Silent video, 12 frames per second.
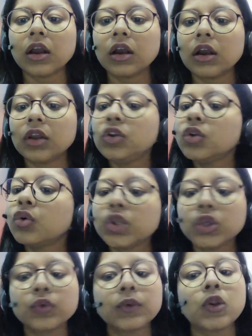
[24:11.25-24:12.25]
No,
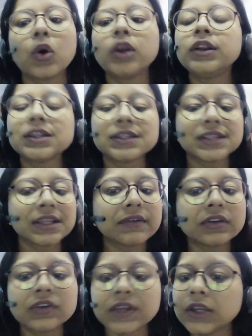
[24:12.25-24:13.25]
you will not receive
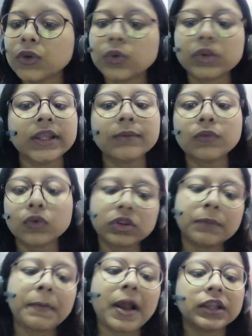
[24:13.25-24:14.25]
and read-only mode,
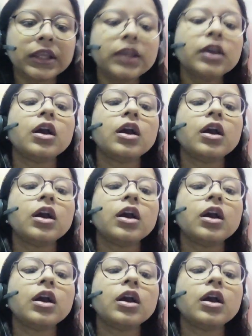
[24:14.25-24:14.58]
Dipali.